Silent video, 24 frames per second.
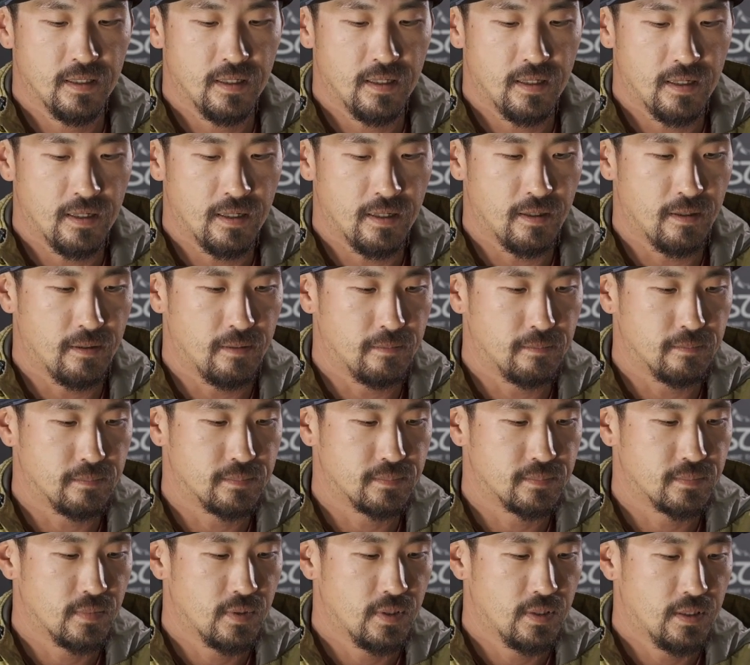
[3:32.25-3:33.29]

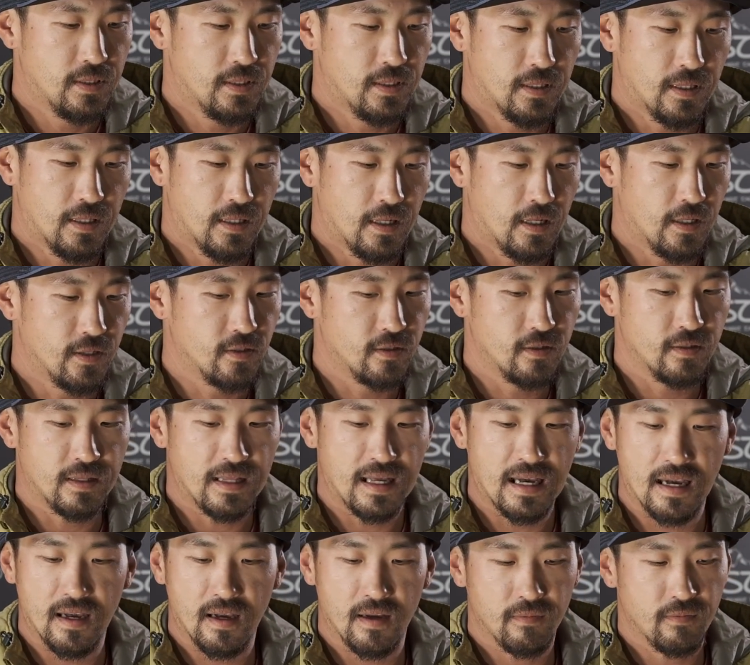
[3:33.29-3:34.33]
Other than
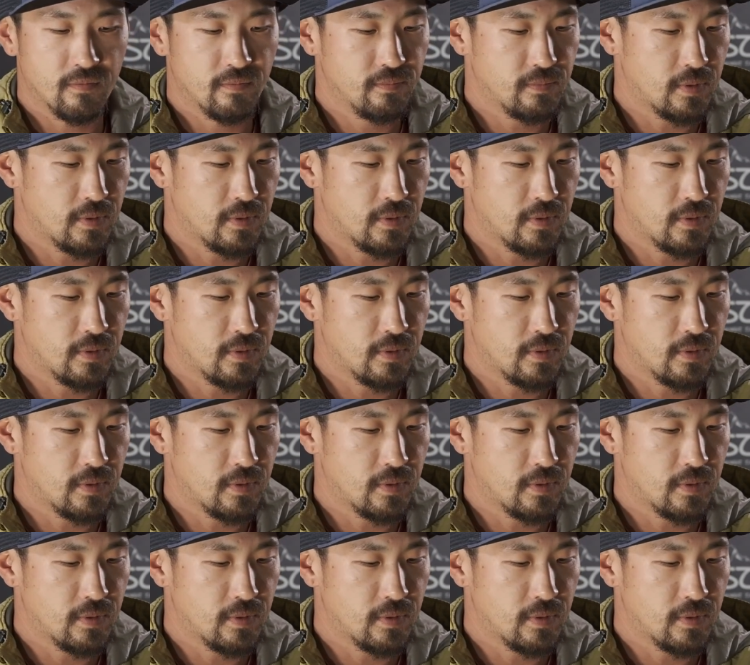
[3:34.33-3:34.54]
that,